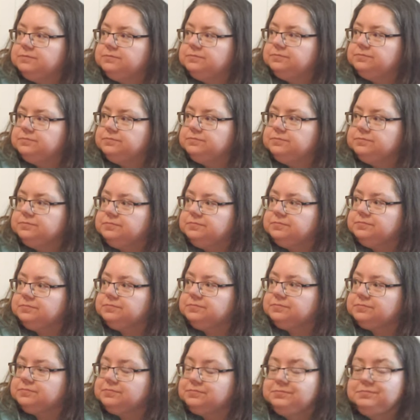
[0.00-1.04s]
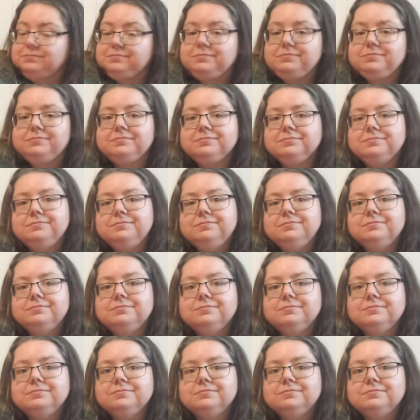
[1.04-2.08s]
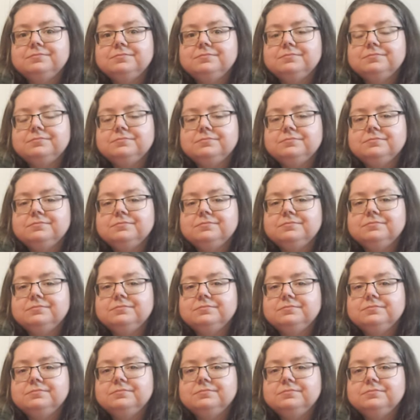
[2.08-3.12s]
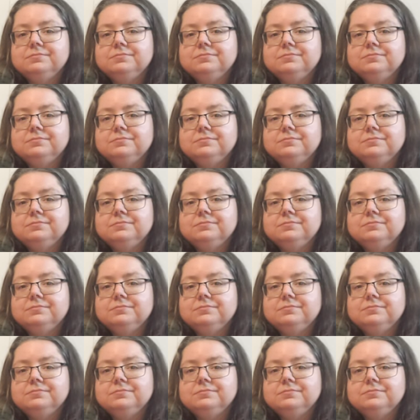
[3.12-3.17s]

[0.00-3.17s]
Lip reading: No words are spoken by the person on screen.